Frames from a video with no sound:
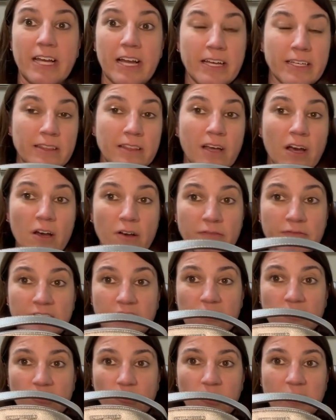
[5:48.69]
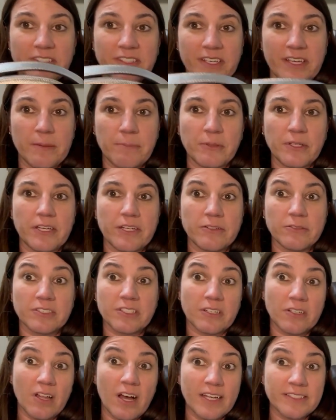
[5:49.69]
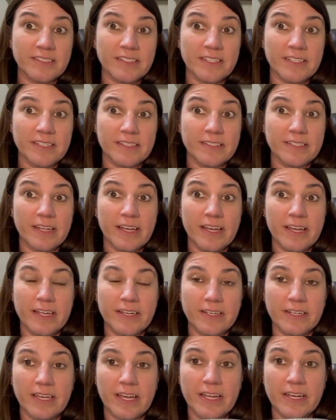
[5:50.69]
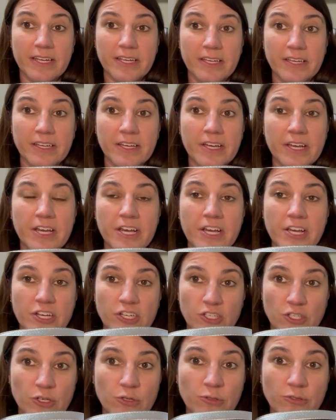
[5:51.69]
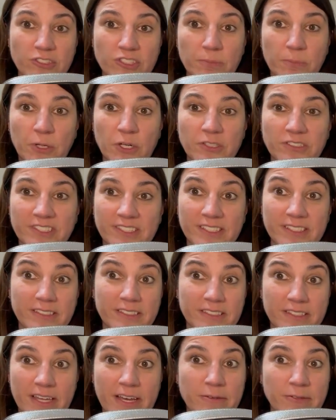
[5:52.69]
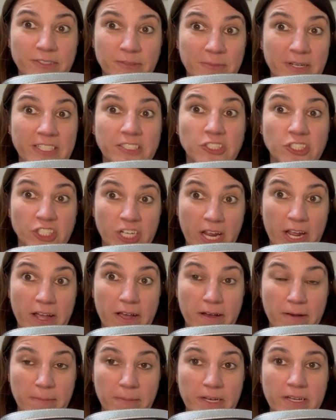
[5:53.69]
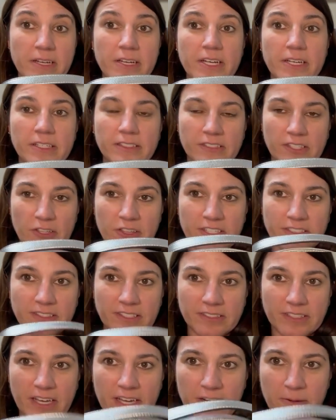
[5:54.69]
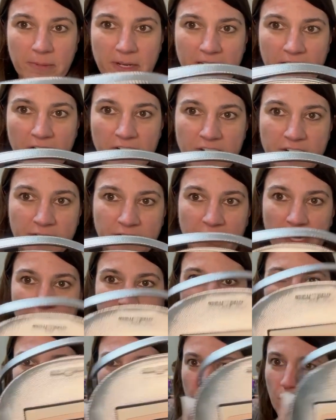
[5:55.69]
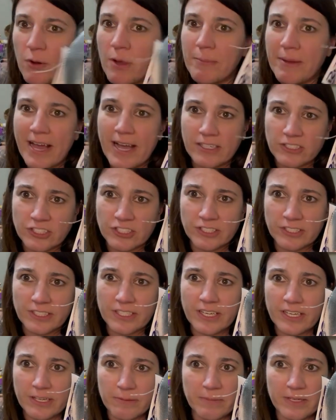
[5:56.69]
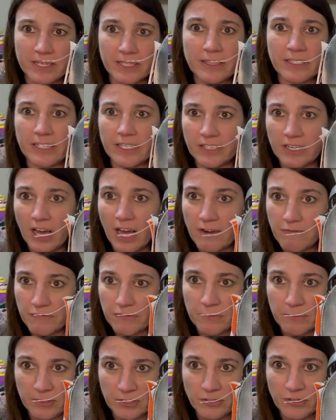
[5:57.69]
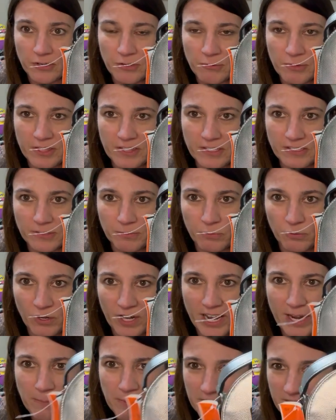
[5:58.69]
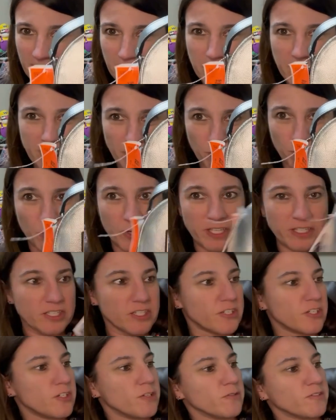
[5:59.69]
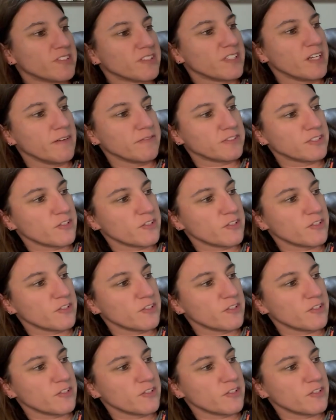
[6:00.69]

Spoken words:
I loved sourcing at Plato's Closet and getting used purses. That was my jam. So this is kind of my area of comfort, though I'm actually admittedly not familiar with this brand, but they make really cute stuff.